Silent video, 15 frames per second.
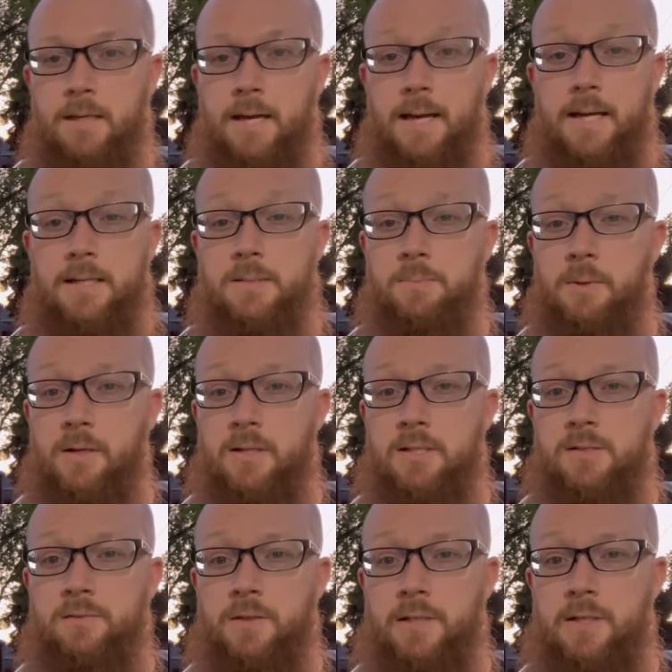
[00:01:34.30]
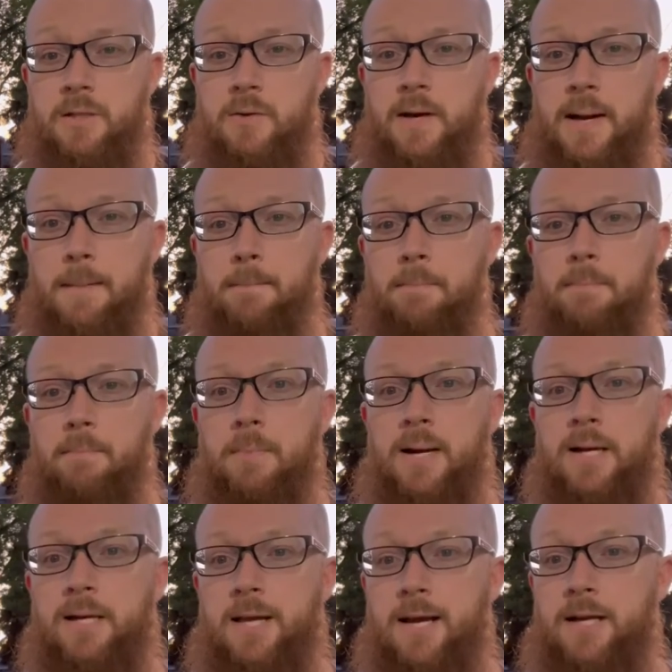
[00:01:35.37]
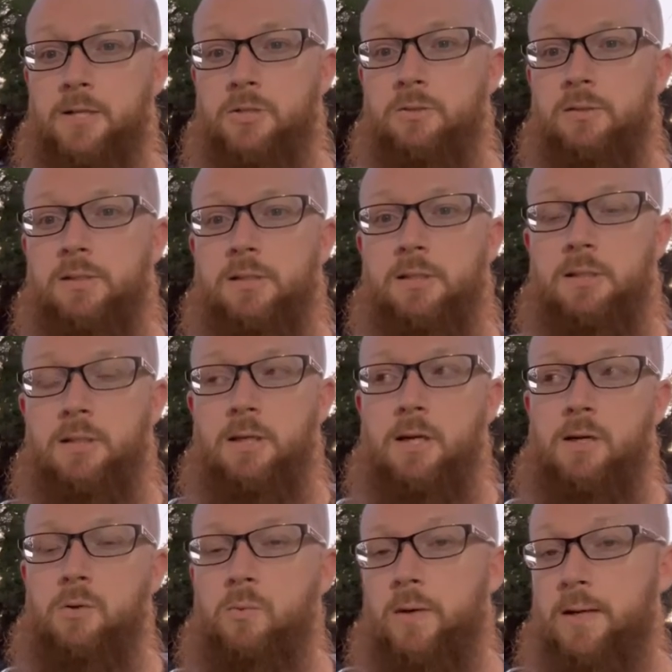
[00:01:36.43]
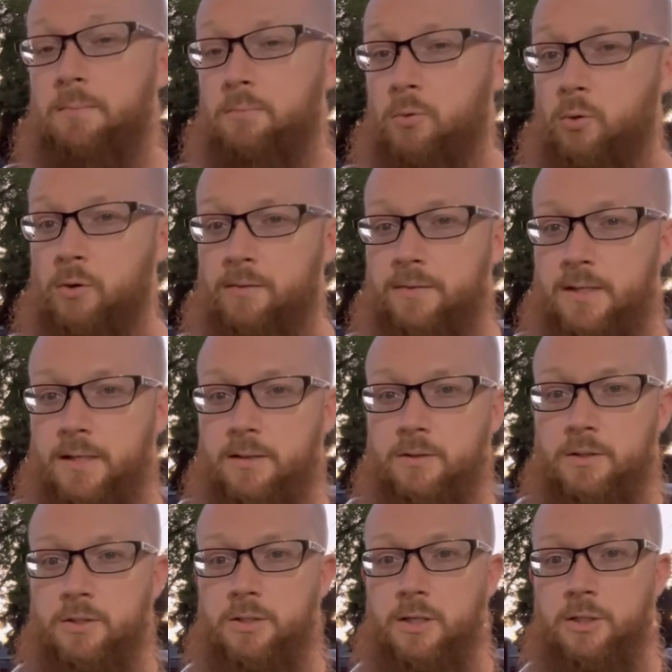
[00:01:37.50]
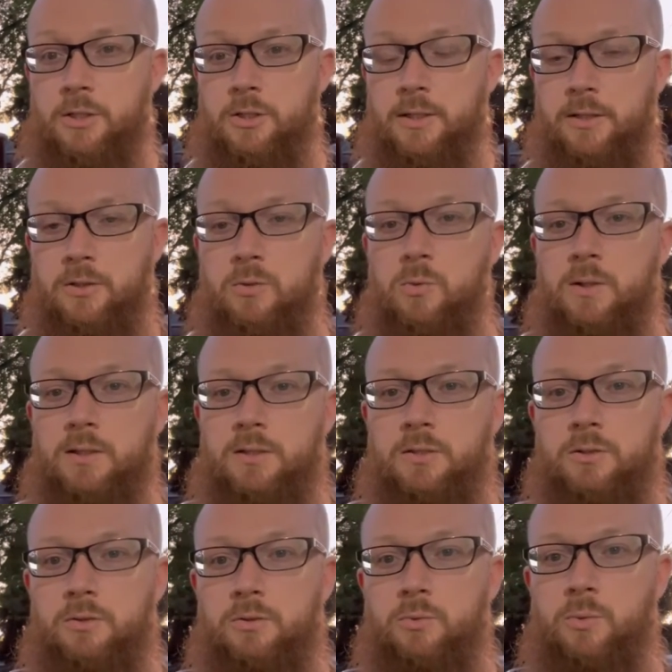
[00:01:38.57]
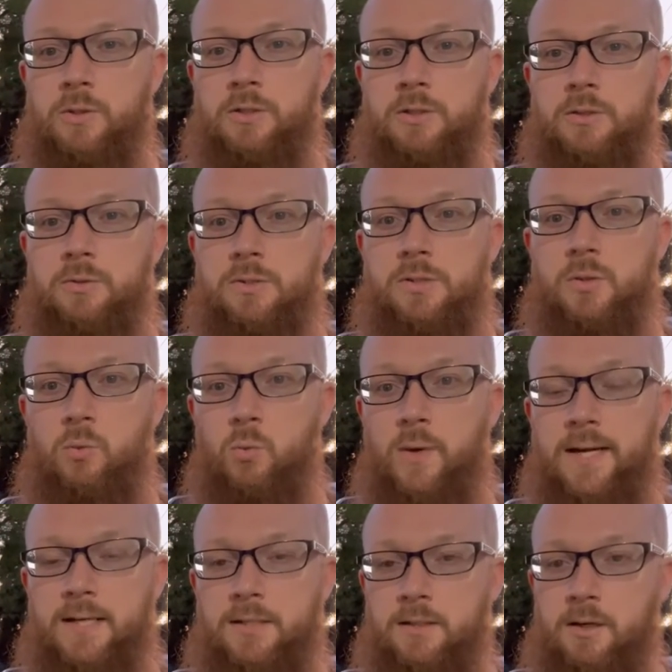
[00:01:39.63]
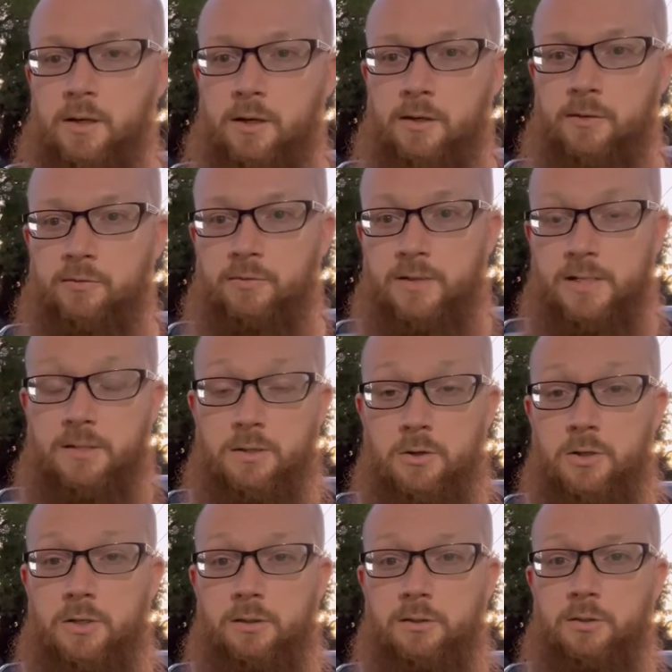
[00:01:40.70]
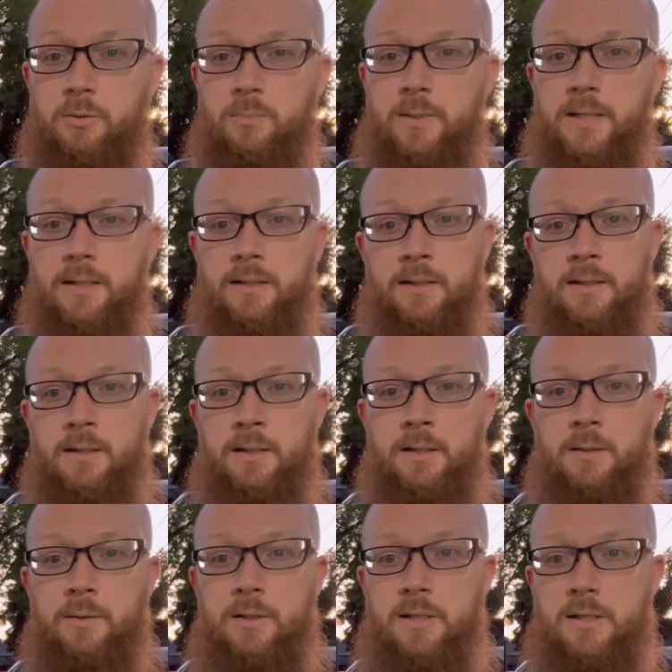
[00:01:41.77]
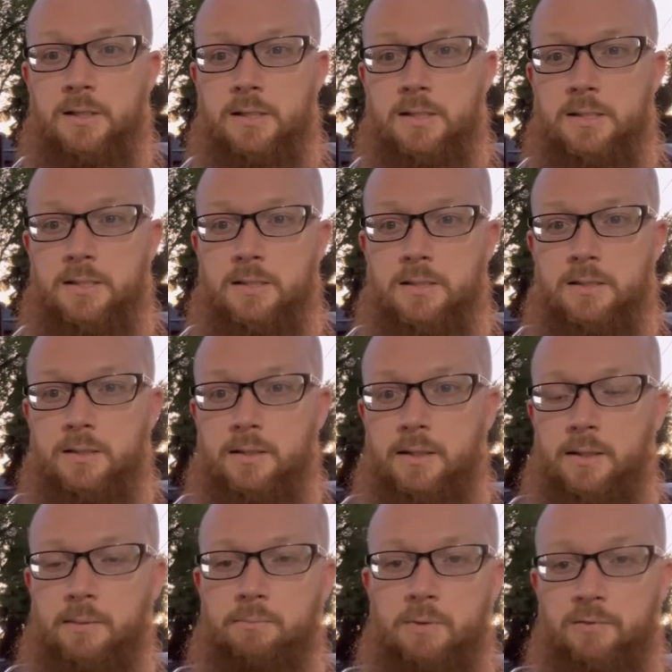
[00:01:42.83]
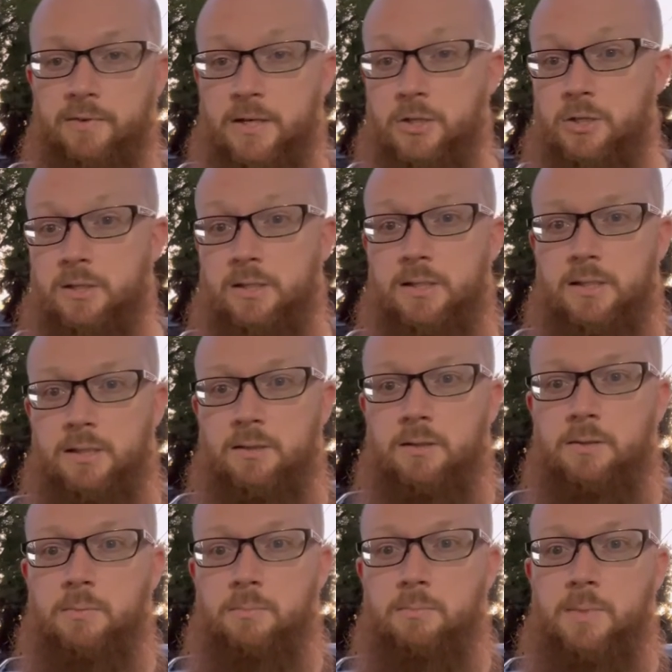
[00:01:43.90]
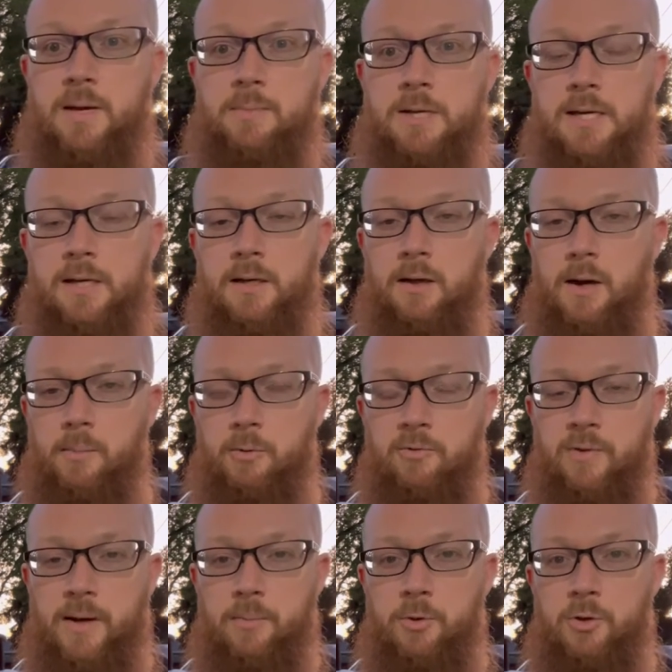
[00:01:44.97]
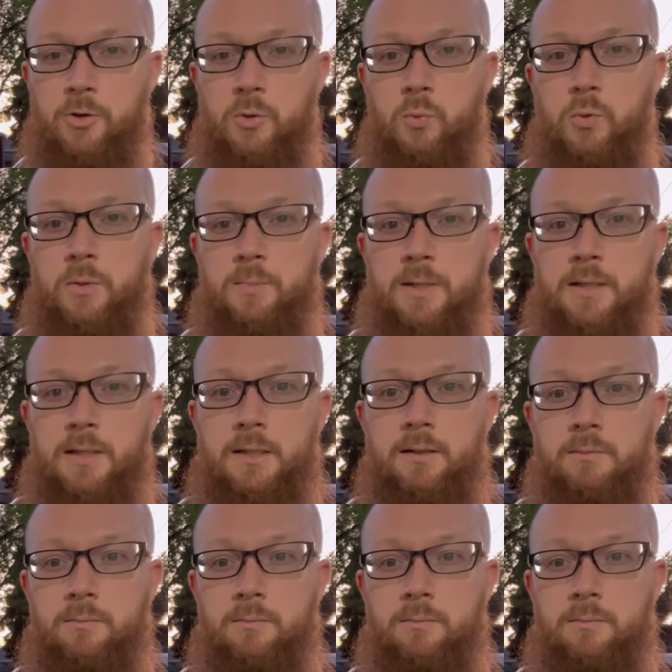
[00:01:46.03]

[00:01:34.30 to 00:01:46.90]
And as part of this video, I might actually cut away more of the understructure. I do want to reduce the weight of this hood a little bit, because eventually maybe getting a carbon fiber hood would be